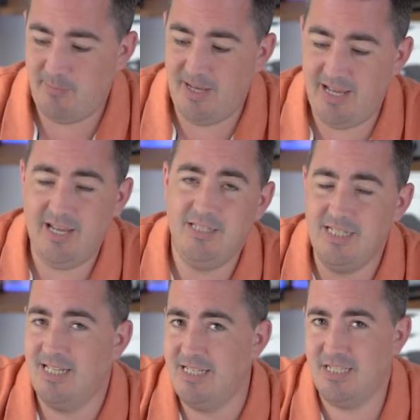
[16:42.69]
about how
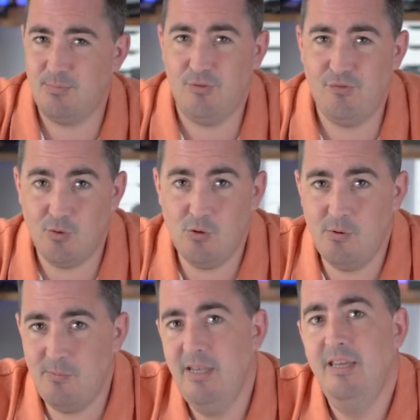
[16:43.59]
these lenses
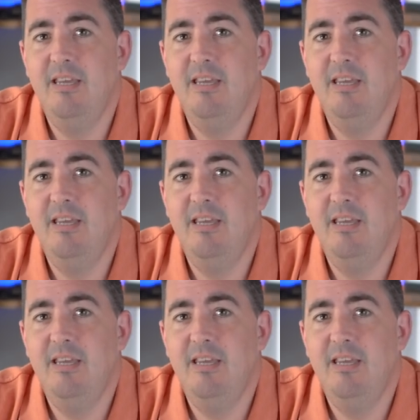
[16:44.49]
perform.